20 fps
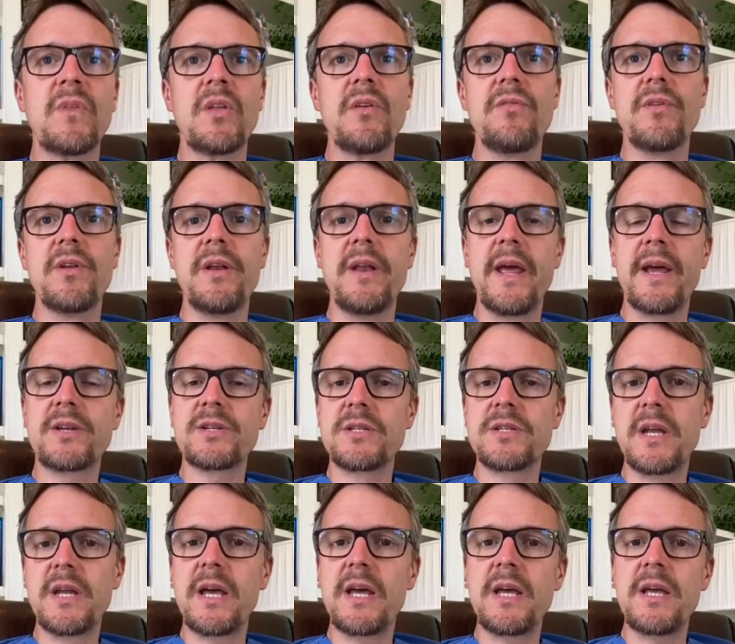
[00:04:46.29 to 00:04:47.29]
The next
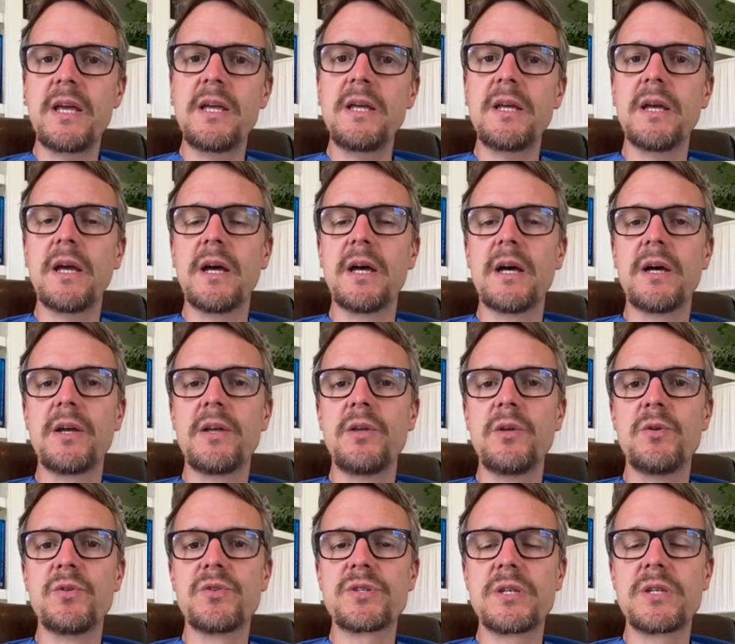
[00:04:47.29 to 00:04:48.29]
day,
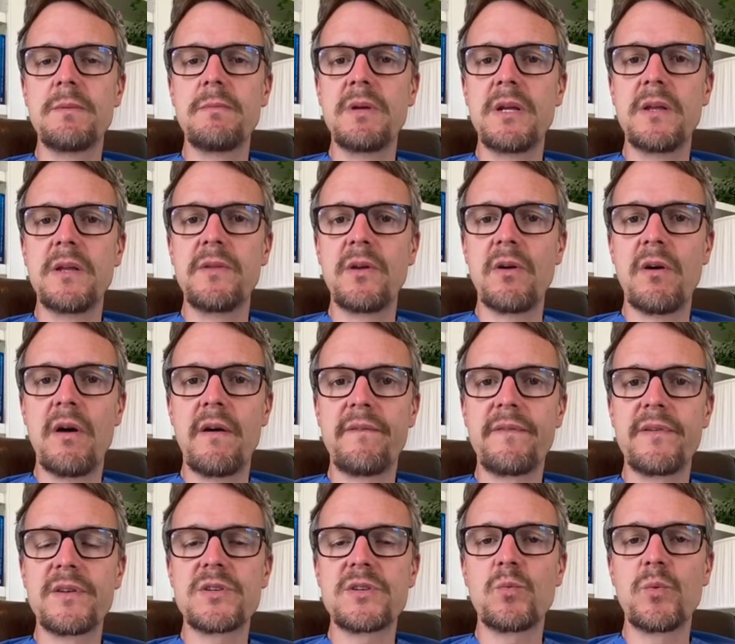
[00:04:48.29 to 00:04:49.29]
you see me in the
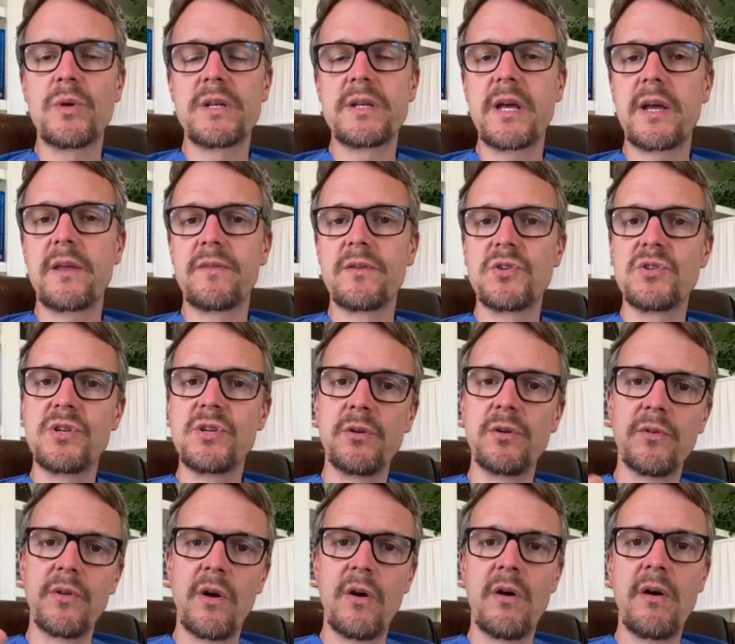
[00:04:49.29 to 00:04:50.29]
office. We take the
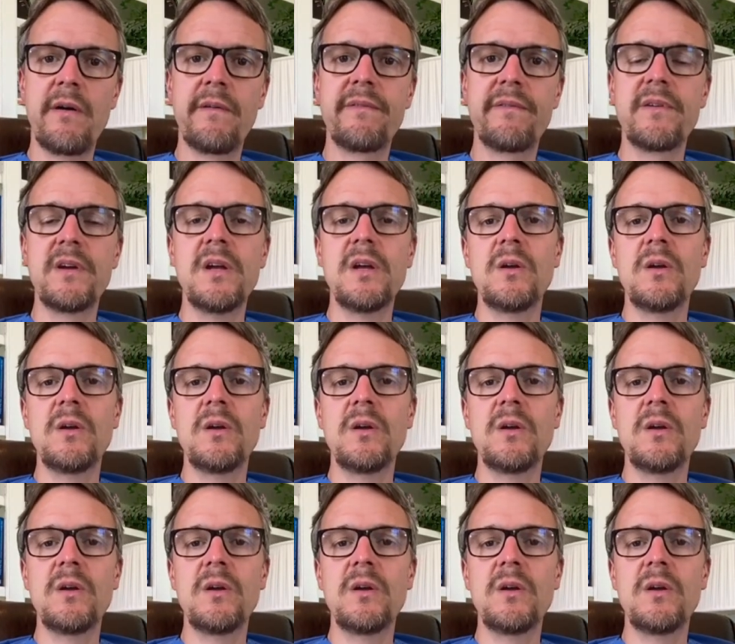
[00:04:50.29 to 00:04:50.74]
shield off.